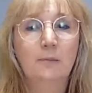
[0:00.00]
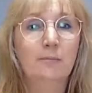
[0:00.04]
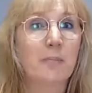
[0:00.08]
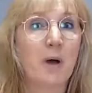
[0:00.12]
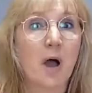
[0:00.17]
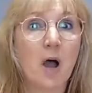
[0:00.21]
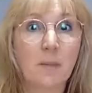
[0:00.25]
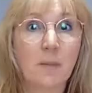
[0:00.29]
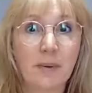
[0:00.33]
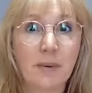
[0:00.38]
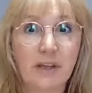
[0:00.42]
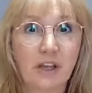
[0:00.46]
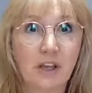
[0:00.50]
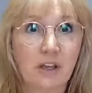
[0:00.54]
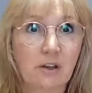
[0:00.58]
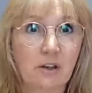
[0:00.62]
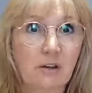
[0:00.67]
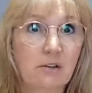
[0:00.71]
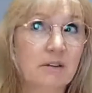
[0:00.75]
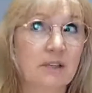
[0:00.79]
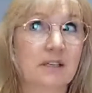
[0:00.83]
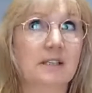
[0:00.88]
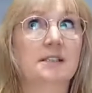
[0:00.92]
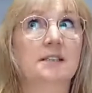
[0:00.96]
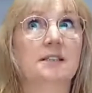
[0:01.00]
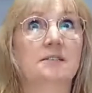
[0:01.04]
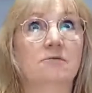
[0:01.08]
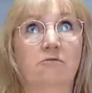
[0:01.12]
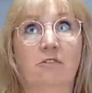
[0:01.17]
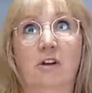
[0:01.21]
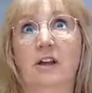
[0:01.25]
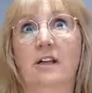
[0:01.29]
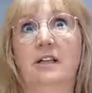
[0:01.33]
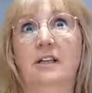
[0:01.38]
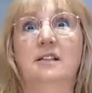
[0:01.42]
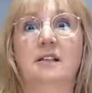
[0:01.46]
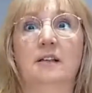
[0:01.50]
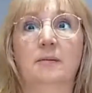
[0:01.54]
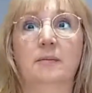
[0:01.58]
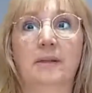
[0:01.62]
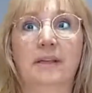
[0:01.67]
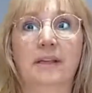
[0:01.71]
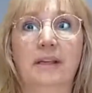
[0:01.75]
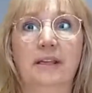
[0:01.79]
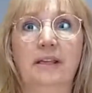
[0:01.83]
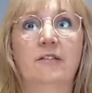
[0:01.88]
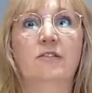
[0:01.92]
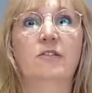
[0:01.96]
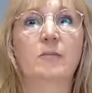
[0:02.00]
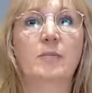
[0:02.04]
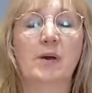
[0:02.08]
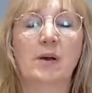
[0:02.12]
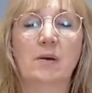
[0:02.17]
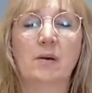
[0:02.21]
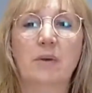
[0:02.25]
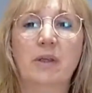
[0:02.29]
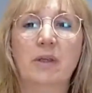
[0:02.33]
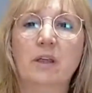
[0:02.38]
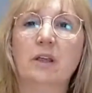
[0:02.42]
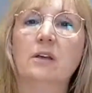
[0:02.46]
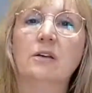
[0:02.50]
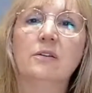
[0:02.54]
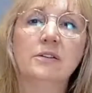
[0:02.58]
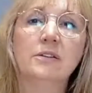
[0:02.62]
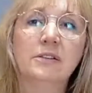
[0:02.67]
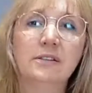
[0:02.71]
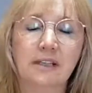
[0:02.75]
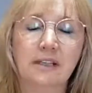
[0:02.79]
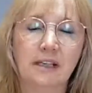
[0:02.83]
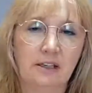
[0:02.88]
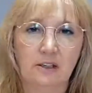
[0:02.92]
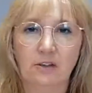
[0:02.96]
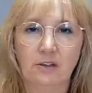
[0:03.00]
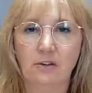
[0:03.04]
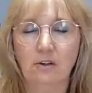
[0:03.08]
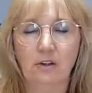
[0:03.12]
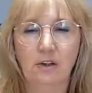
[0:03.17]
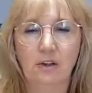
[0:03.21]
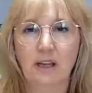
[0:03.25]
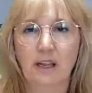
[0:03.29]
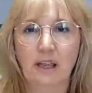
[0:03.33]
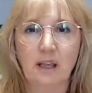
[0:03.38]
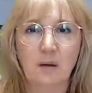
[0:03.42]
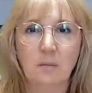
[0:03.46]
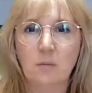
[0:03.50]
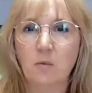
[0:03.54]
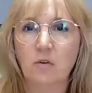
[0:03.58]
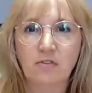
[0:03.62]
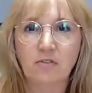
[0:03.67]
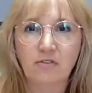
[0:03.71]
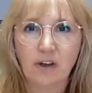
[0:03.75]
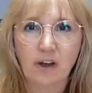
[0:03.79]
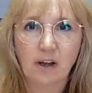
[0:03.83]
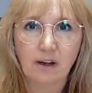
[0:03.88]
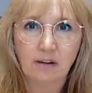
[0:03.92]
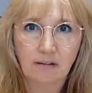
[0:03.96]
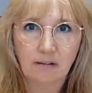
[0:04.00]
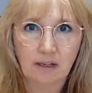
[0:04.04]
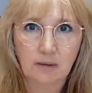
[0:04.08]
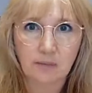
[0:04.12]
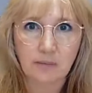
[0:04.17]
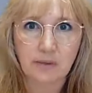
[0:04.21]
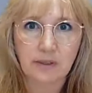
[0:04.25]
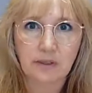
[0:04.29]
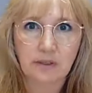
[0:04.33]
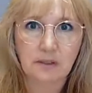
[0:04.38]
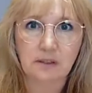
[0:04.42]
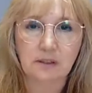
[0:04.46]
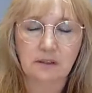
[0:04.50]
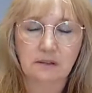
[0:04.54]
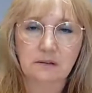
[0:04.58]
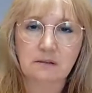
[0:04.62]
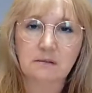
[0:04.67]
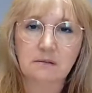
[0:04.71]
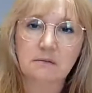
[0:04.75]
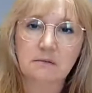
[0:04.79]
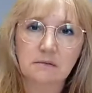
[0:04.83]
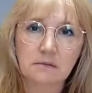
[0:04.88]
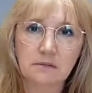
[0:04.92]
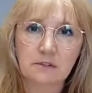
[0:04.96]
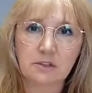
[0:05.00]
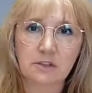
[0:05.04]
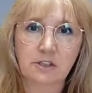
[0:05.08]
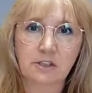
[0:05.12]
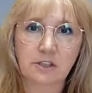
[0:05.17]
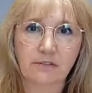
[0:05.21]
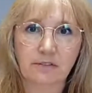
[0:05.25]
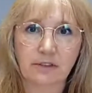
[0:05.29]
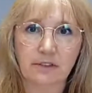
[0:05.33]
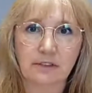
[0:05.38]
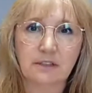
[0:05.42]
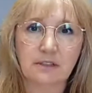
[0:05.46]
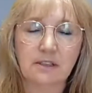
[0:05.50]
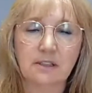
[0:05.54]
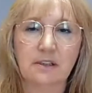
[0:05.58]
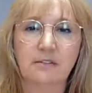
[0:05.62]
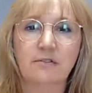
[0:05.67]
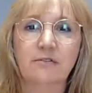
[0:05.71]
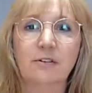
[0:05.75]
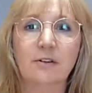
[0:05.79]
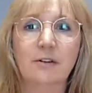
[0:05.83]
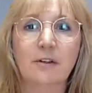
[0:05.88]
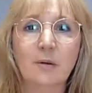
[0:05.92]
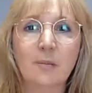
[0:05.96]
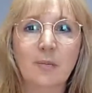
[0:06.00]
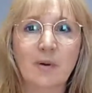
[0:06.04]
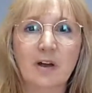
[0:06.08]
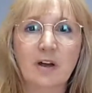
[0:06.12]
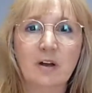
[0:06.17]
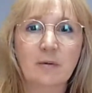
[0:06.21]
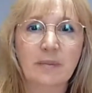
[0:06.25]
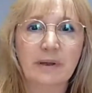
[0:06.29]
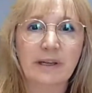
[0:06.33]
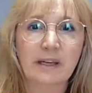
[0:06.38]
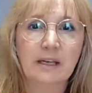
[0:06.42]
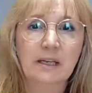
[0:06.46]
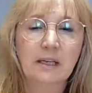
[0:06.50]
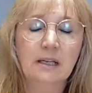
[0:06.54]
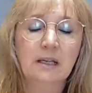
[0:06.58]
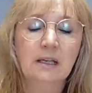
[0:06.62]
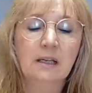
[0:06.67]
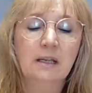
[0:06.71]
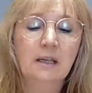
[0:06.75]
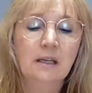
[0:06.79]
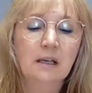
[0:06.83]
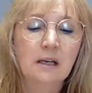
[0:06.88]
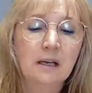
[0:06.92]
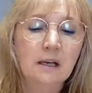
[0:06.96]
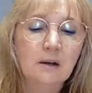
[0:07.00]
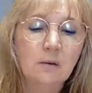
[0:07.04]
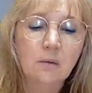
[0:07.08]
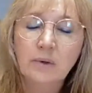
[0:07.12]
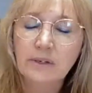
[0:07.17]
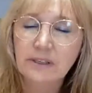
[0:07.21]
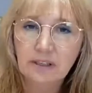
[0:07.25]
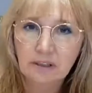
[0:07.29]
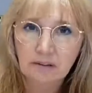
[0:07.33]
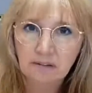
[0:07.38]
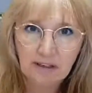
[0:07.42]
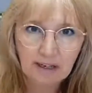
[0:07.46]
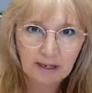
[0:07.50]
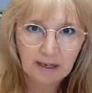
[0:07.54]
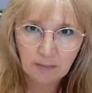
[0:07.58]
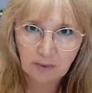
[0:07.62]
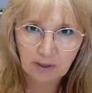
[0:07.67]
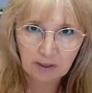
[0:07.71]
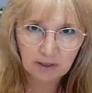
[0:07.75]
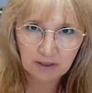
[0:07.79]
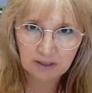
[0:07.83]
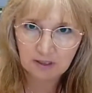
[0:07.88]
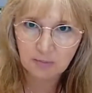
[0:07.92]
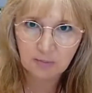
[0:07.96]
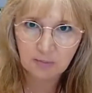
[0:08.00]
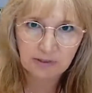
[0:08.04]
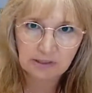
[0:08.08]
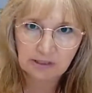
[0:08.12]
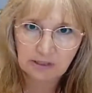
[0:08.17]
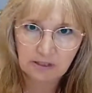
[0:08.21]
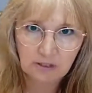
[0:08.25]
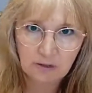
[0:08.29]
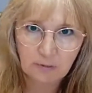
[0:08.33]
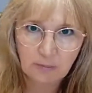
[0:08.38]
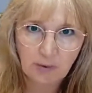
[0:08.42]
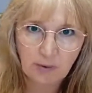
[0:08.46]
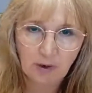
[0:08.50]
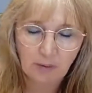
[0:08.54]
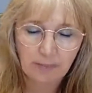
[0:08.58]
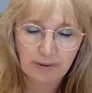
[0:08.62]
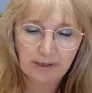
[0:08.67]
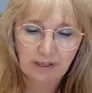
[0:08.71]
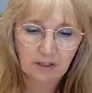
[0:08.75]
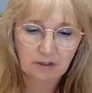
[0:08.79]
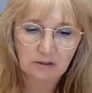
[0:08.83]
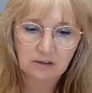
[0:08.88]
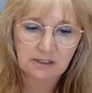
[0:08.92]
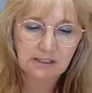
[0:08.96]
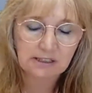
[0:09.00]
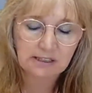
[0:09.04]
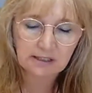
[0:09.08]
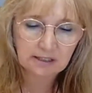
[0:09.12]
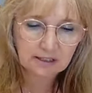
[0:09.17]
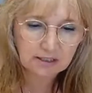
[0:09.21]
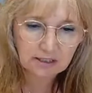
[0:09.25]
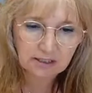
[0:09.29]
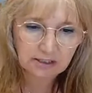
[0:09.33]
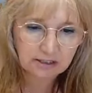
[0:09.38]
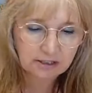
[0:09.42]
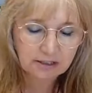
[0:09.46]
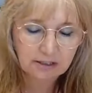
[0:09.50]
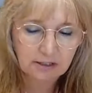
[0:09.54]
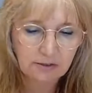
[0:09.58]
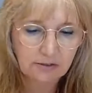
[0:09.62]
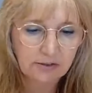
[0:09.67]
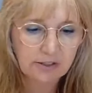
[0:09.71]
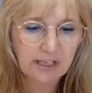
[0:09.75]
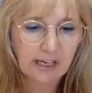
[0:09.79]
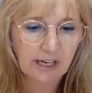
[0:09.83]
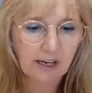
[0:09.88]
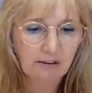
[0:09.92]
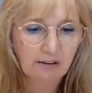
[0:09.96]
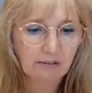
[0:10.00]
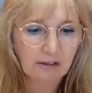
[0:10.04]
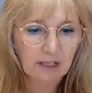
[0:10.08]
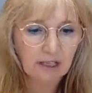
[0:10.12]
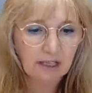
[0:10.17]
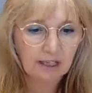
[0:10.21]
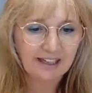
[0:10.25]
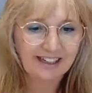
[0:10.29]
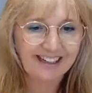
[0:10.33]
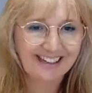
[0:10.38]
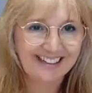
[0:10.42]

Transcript: Barbecue, this right time of the year for barbecues, that you couldn't get more fire element than shoving stuff on the barbie. We don't let my husband do barbecues. It's just too scary.